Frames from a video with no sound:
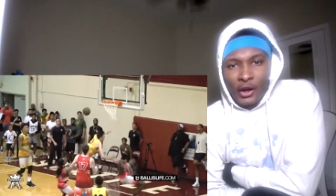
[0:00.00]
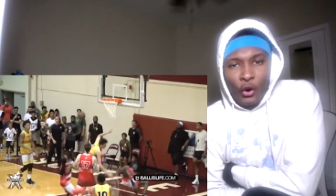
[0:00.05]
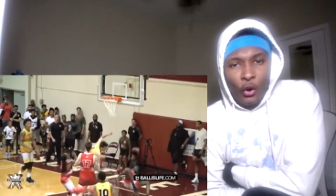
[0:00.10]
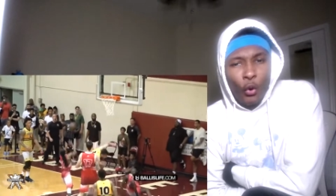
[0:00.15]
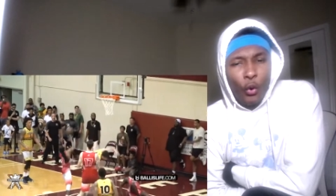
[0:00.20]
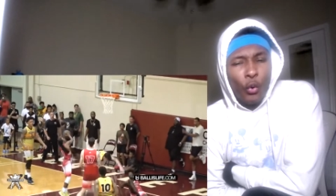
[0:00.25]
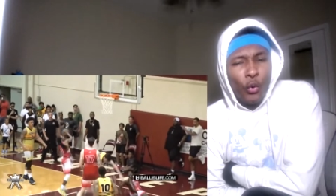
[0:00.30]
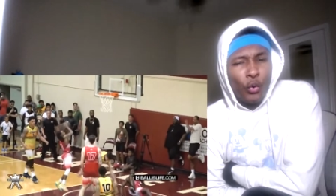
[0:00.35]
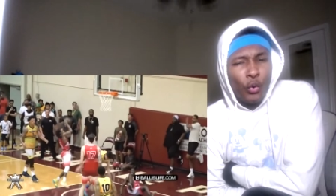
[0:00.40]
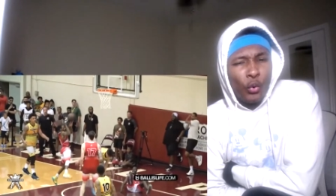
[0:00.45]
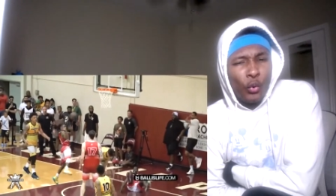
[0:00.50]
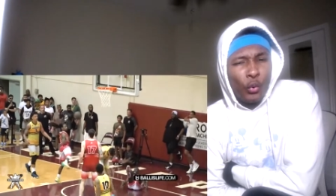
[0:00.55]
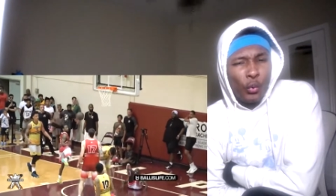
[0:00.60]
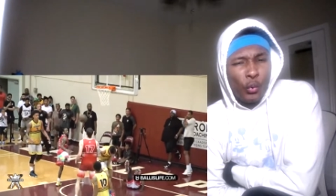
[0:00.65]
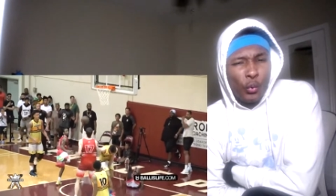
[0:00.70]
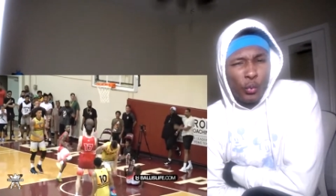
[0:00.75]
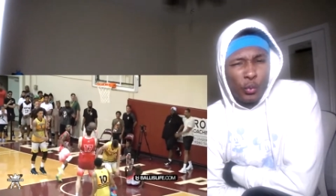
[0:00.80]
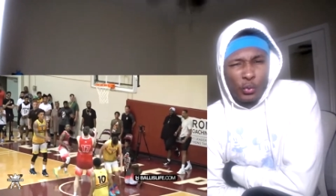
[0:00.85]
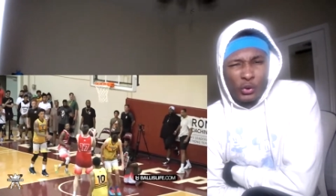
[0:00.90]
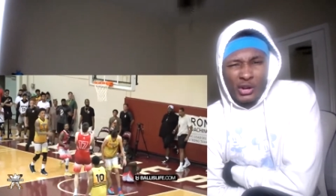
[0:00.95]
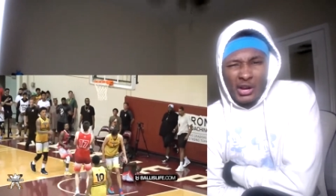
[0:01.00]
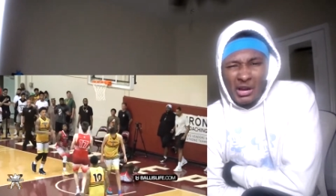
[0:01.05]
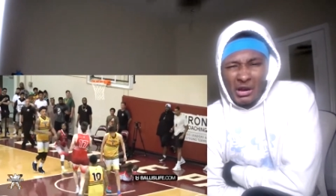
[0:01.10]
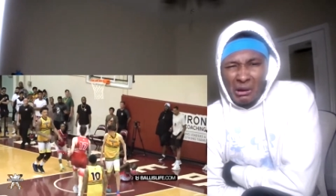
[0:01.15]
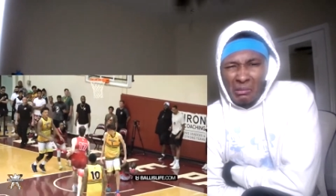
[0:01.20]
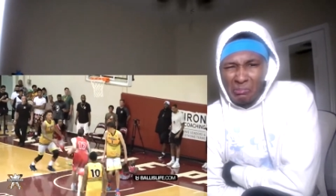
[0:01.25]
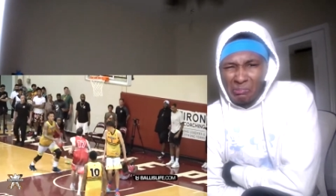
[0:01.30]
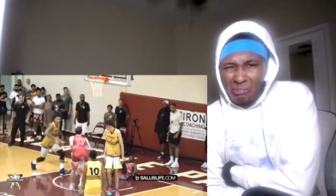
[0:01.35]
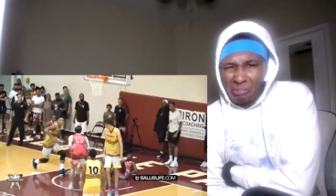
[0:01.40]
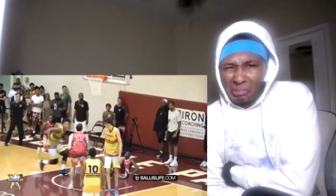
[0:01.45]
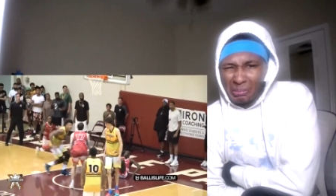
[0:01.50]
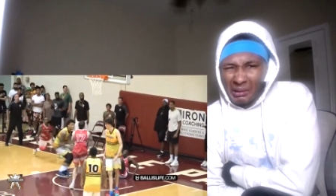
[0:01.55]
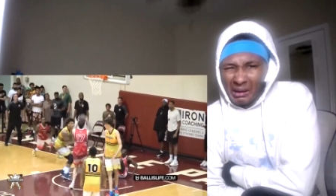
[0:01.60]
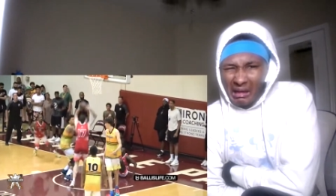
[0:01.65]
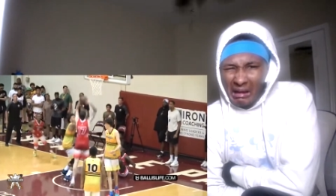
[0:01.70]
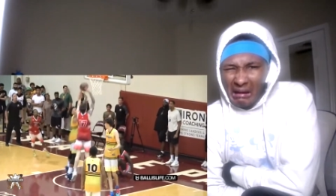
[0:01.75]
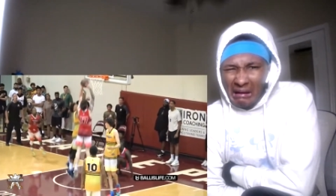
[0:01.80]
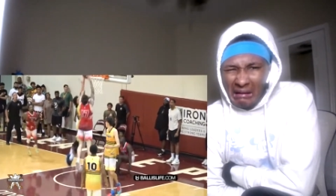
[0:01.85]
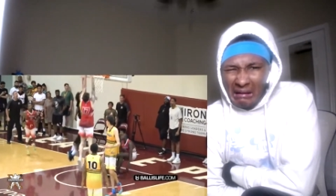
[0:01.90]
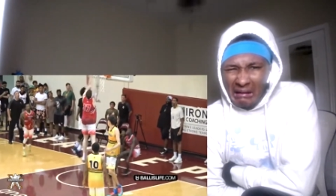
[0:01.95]
Oh, good
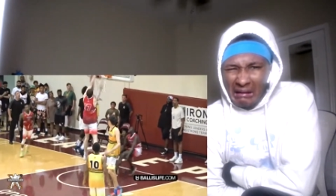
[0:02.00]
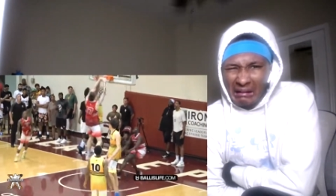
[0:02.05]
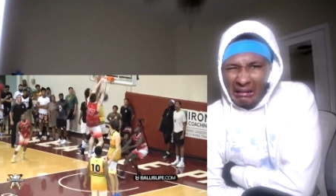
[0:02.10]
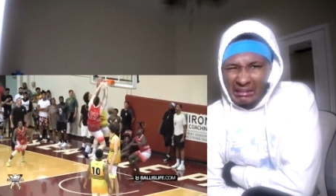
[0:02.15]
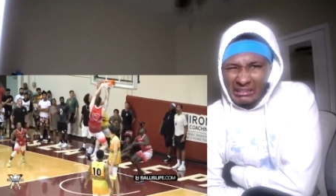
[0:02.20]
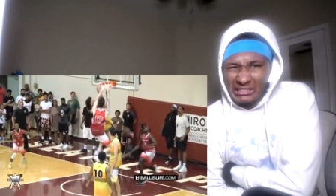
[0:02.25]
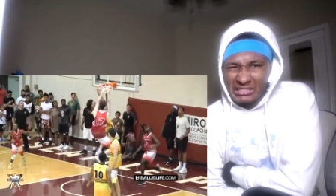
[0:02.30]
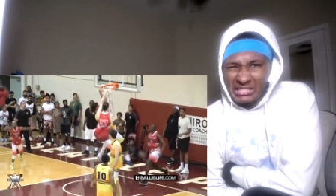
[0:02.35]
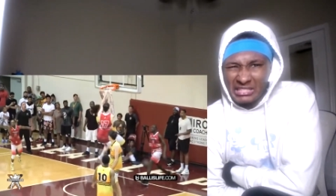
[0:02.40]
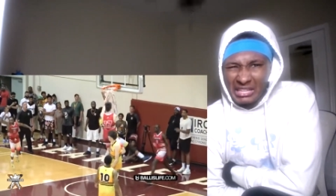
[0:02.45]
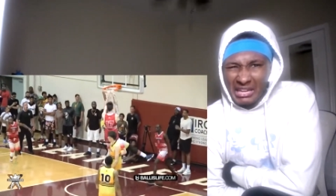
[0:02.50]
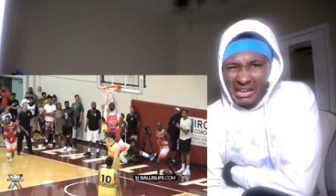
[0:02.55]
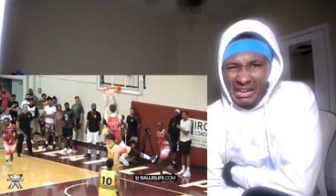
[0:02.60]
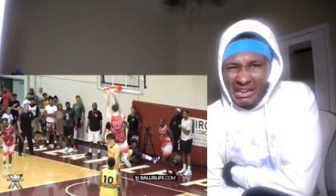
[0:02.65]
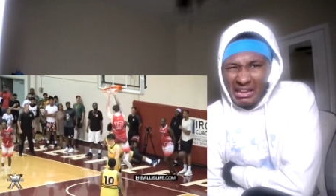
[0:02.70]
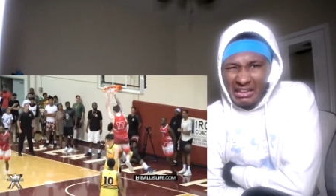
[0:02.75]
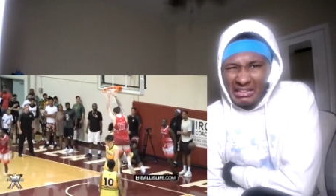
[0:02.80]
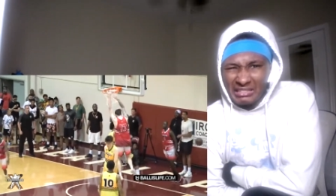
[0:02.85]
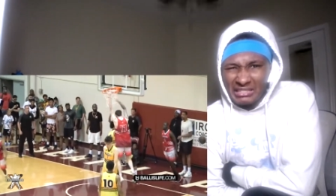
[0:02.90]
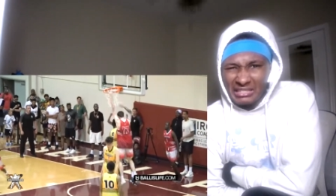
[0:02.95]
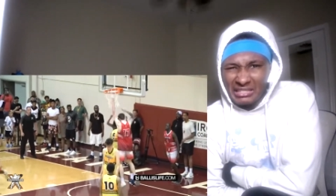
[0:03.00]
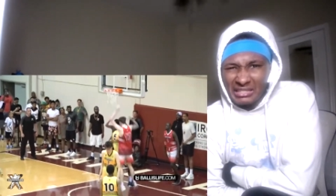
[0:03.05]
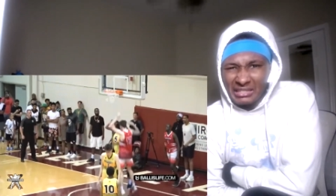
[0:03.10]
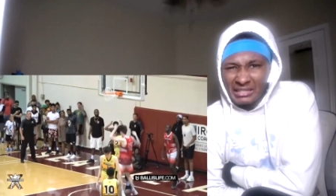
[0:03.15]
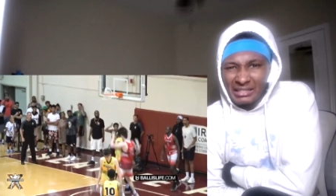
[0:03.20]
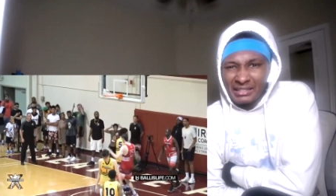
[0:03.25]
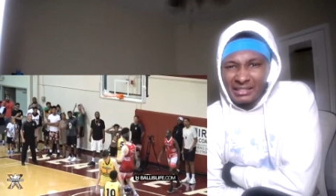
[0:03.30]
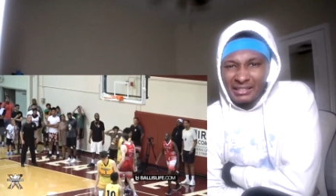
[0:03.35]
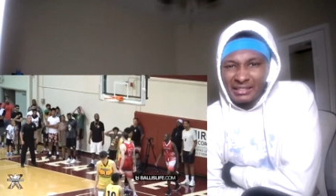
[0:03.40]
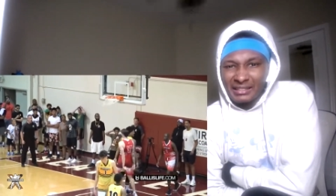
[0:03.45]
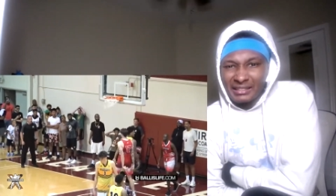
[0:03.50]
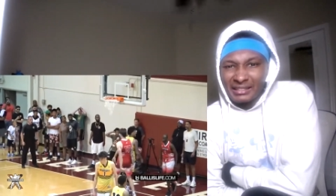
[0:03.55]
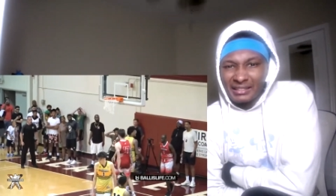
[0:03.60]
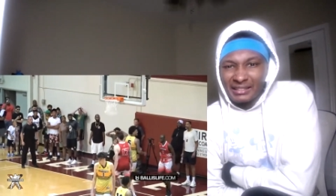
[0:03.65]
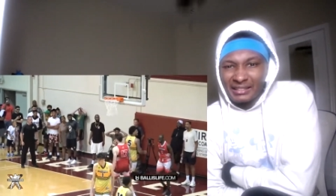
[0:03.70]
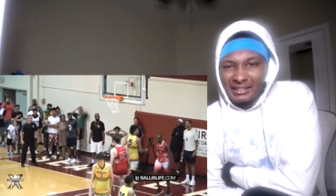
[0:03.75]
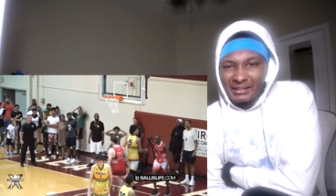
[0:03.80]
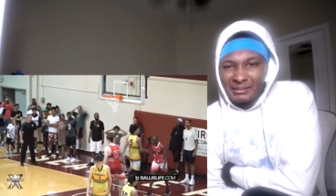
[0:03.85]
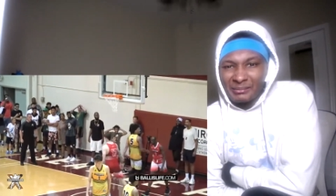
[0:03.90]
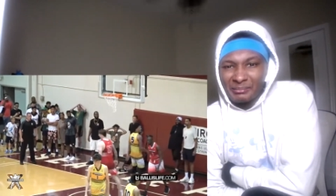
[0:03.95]
block, Chet.
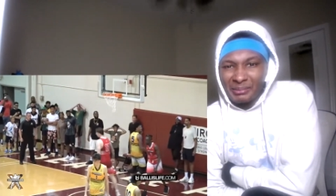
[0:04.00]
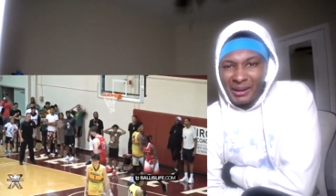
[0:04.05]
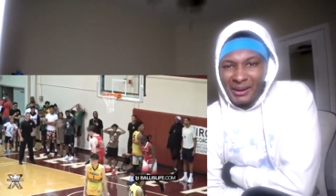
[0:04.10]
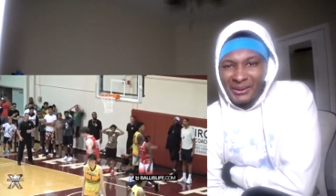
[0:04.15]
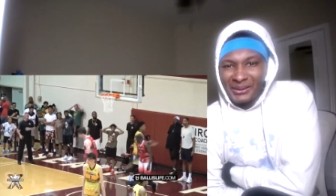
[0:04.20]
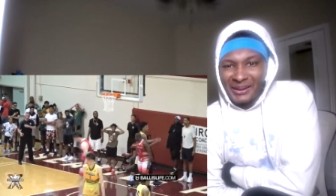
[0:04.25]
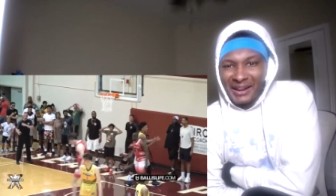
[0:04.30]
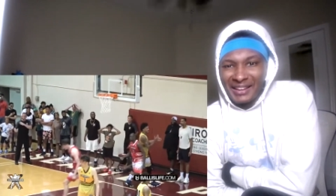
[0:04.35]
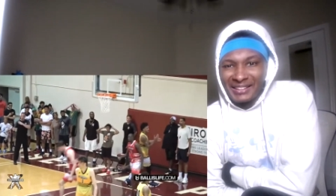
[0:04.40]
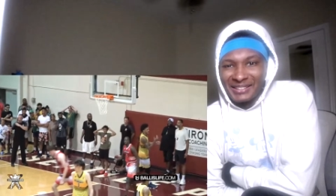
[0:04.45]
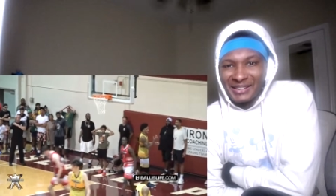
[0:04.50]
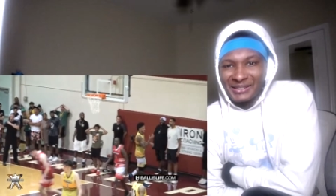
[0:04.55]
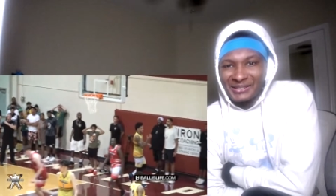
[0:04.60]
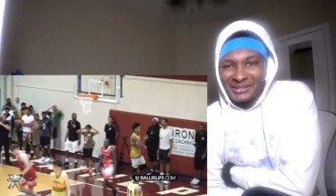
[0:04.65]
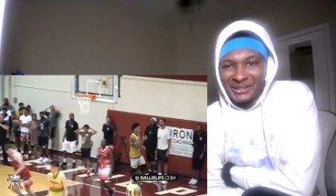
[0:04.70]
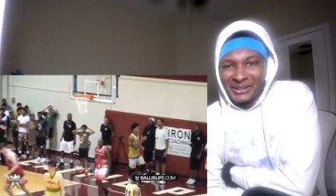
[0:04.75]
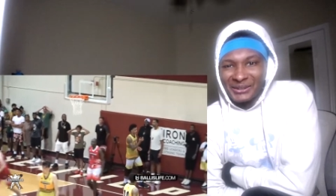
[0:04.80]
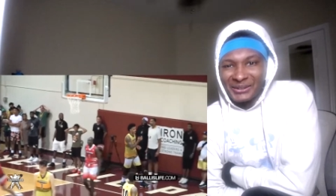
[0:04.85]
Paolo got dunked on